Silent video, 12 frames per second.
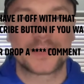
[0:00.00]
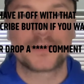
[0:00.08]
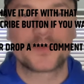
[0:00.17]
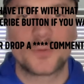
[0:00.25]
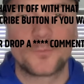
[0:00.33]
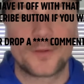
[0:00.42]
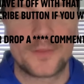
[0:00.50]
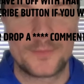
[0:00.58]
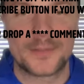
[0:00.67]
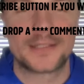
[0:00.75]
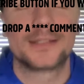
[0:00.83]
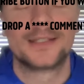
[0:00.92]
into in
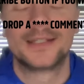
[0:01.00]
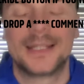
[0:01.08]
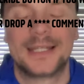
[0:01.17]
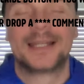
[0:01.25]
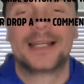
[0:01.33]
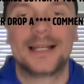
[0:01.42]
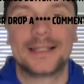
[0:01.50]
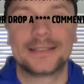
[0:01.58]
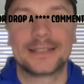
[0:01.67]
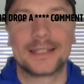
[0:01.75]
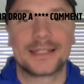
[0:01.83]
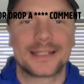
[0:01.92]
Weatherby,
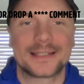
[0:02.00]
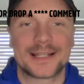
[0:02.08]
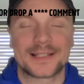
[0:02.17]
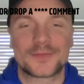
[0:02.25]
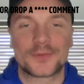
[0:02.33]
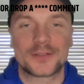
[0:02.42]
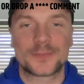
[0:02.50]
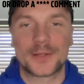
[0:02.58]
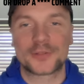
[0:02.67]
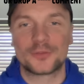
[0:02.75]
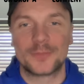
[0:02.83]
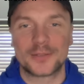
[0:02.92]
and he's asked for a
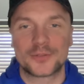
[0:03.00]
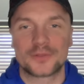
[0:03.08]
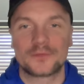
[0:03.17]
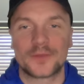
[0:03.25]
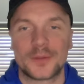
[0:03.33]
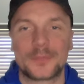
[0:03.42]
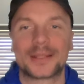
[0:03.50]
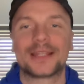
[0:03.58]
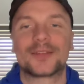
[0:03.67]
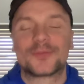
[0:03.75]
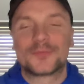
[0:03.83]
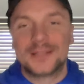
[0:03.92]
special mention for the
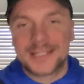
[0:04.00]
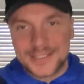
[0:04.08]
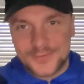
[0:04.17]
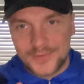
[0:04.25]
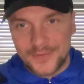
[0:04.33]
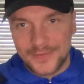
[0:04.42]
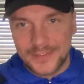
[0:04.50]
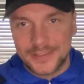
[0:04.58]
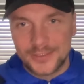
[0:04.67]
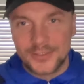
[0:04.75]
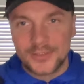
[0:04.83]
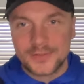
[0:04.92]
biggest Leeds fan that he
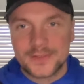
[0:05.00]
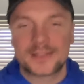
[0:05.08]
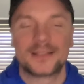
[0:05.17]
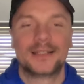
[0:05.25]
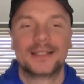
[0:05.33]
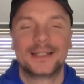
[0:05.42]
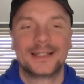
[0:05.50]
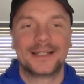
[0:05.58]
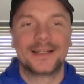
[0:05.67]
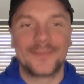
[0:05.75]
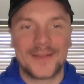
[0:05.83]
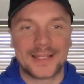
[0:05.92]
knows,
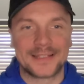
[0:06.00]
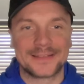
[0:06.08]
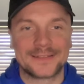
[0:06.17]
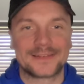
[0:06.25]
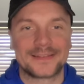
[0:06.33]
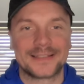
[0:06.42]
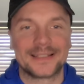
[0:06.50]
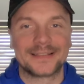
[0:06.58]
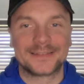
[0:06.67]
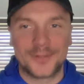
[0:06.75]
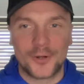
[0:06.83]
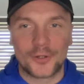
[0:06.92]
and that is
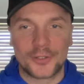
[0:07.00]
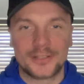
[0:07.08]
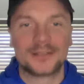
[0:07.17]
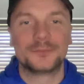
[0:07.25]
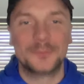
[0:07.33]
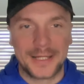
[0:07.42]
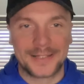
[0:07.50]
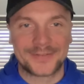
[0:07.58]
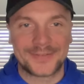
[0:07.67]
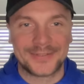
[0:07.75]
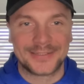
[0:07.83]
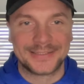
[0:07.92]
his dog,
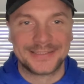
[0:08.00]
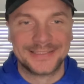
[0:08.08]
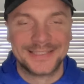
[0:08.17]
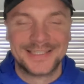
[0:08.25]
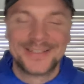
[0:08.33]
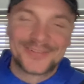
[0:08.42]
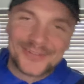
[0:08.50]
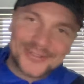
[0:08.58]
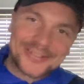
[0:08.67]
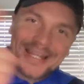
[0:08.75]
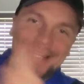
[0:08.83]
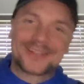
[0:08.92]
Baxter. So
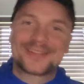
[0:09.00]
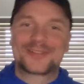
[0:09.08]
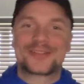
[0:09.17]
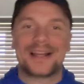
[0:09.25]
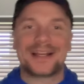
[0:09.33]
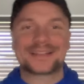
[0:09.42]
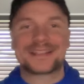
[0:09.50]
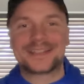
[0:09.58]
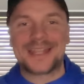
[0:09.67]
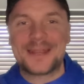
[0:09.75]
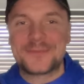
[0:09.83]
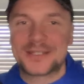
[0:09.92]
yes, shout out to
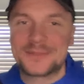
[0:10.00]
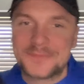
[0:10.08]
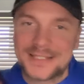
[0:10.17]
Damien,